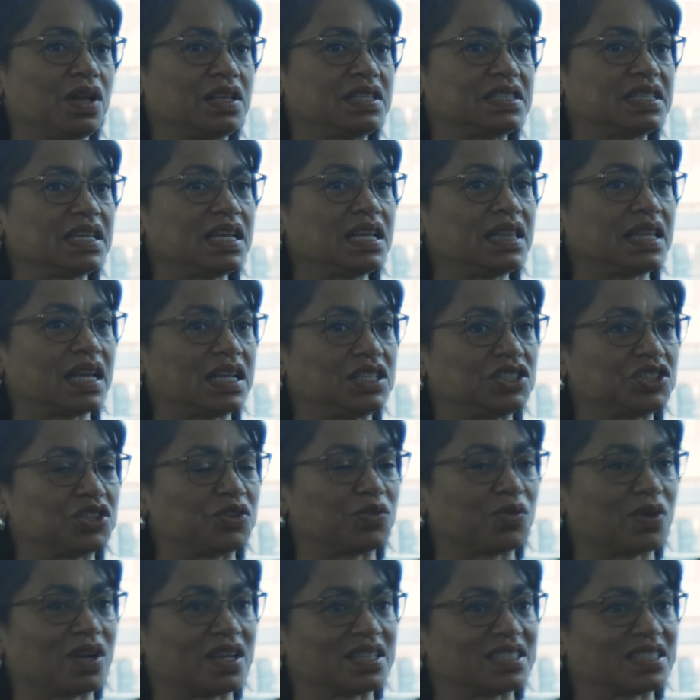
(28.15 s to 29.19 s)
seeing that
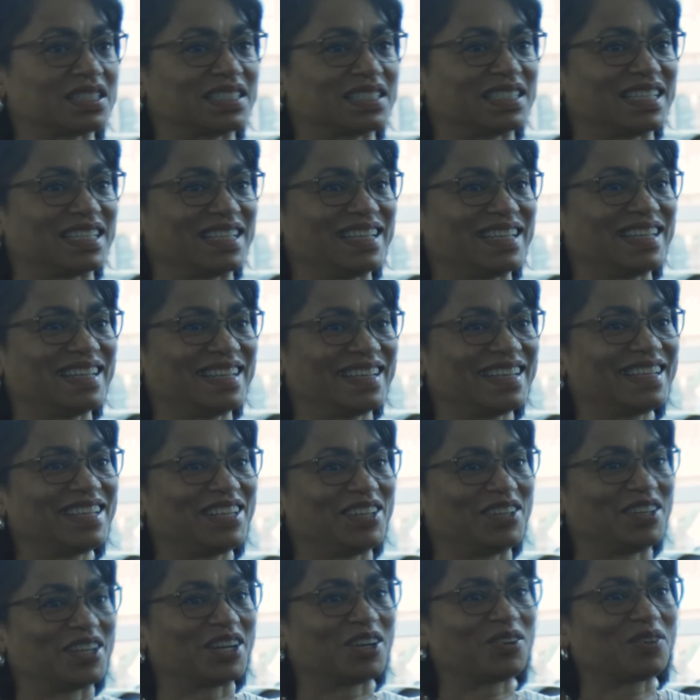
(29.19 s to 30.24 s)
generosity
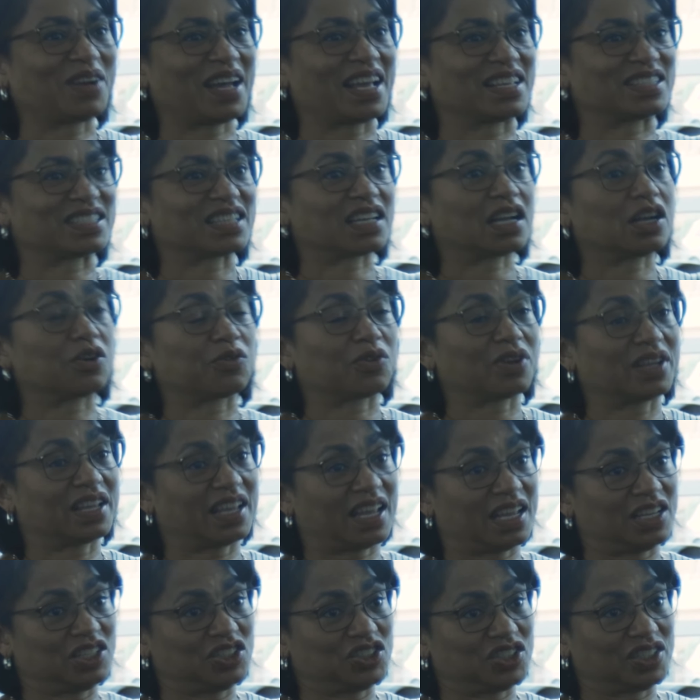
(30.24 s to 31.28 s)
you know, as a
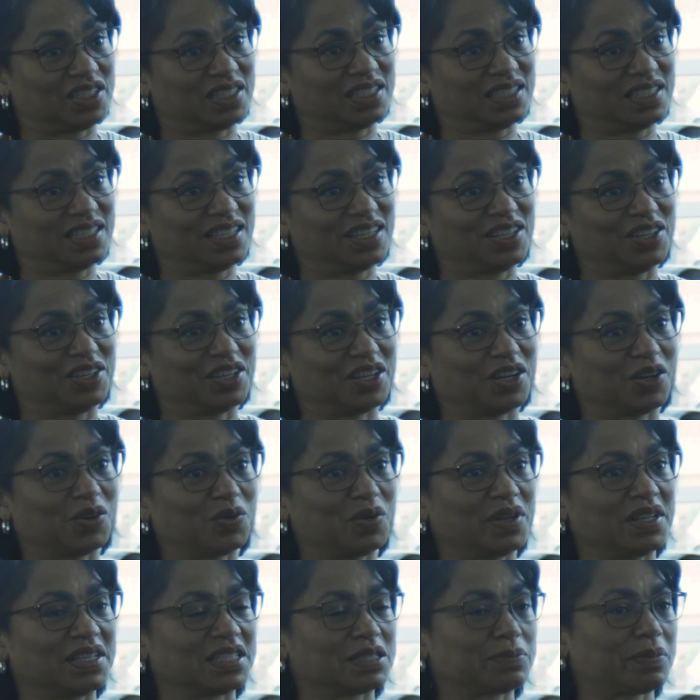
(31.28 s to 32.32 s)
congregation, you know,
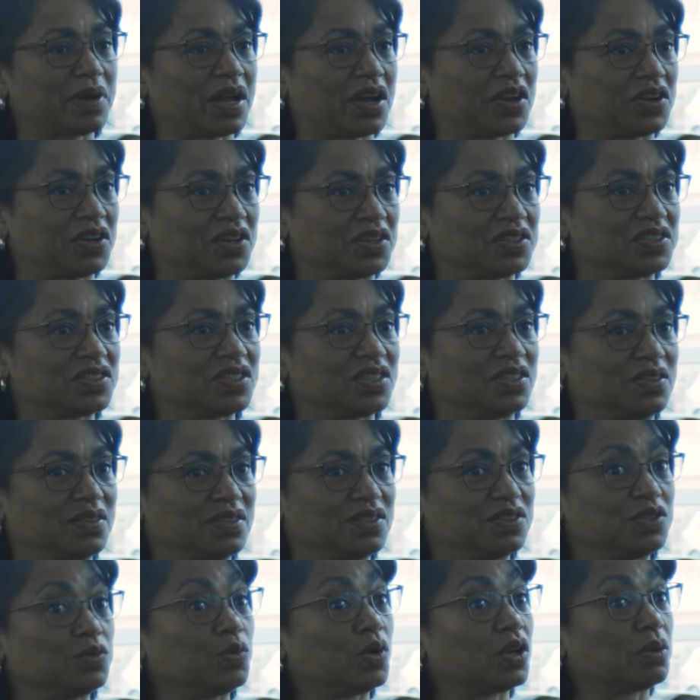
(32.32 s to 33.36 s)
inspired us to,
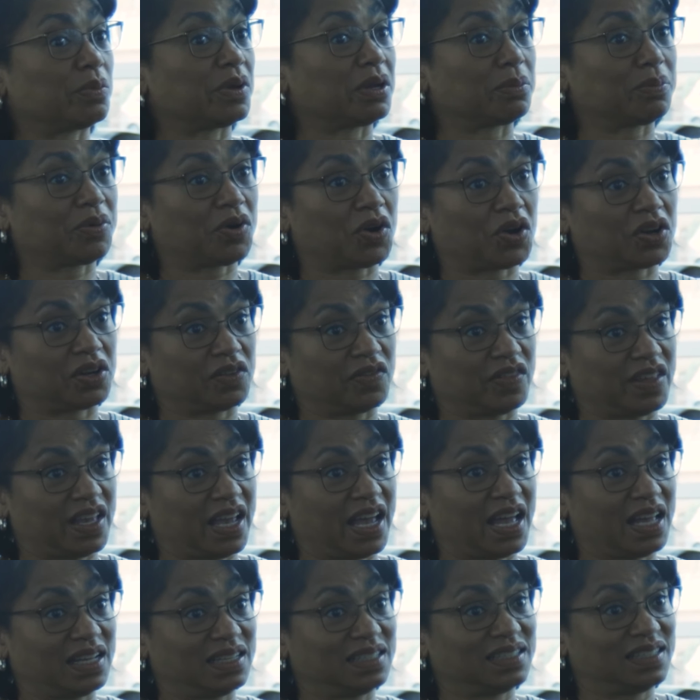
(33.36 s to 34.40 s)
to want to be a part of
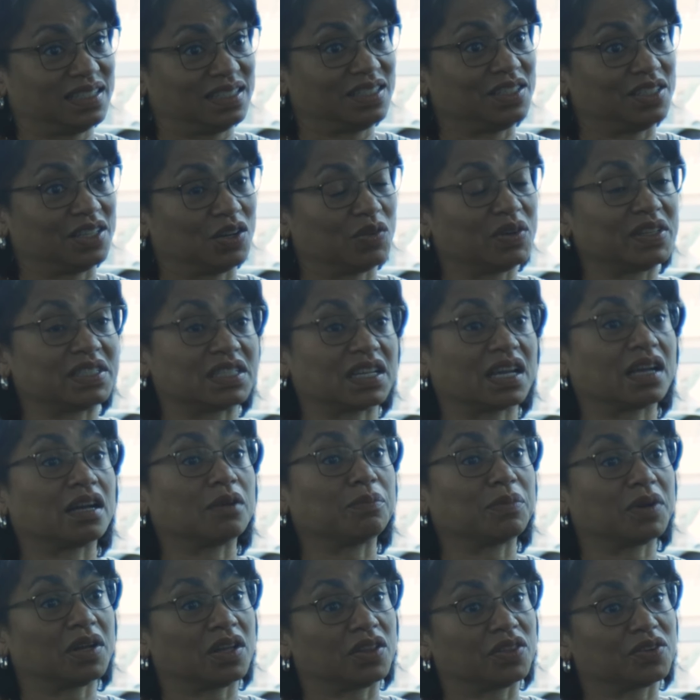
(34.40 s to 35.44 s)
that, you know, and to
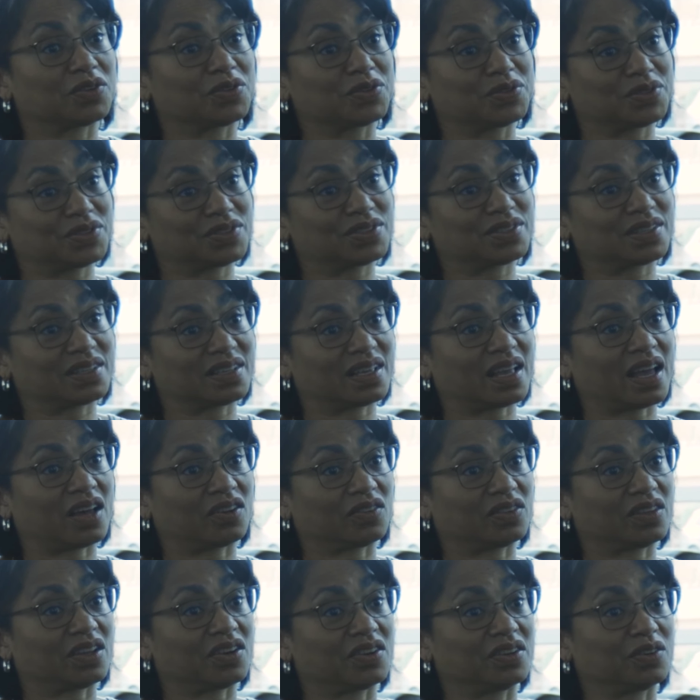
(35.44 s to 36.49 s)
help others
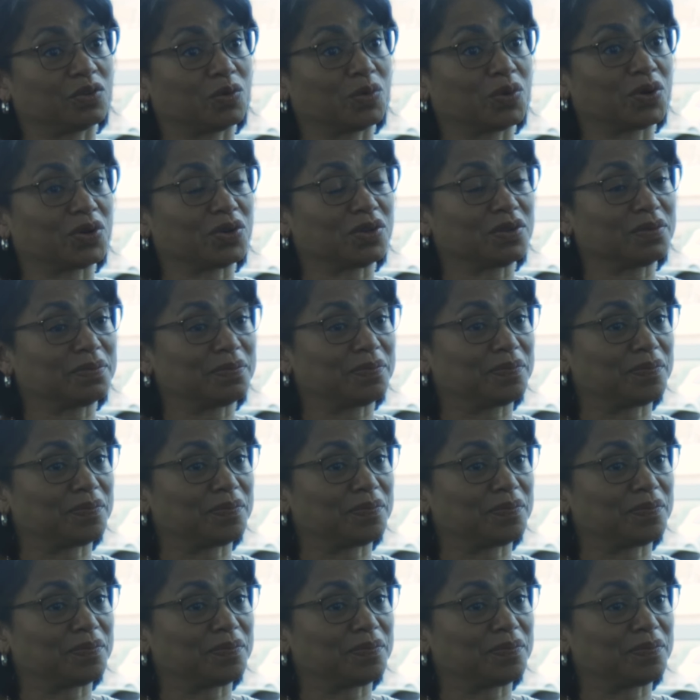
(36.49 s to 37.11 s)
out there in the world.